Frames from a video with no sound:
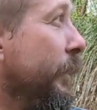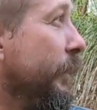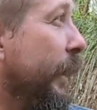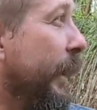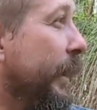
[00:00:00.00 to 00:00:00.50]

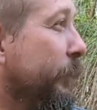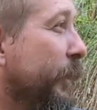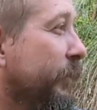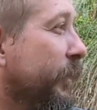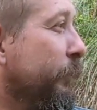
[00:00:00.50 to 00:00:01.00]
yeah, head a
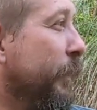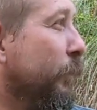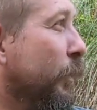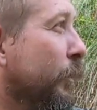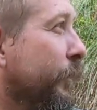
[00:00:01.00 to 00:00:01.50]
bit
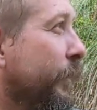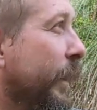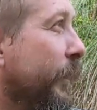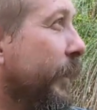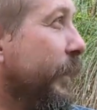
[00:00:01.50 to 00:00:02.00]
more
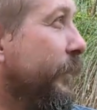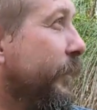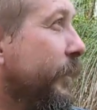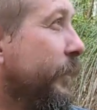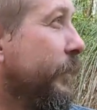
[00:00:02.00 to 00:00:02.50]

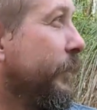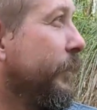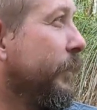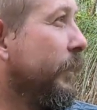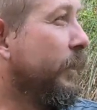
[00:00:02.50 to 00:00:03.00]
southeast
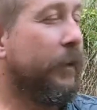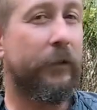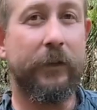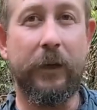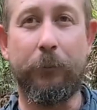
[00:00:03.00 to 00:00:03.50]

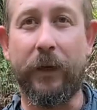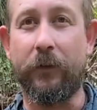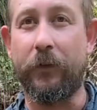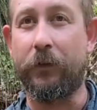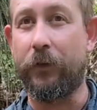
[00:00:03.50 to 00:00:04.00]
to get back
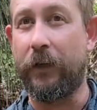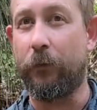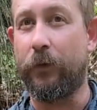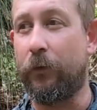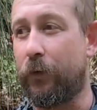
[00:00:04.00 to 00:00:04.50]
on the trail
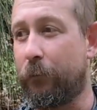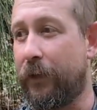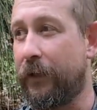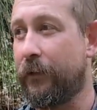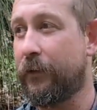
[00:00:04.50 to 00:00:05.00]
where I want to
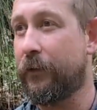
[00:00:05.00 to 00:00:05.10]
be.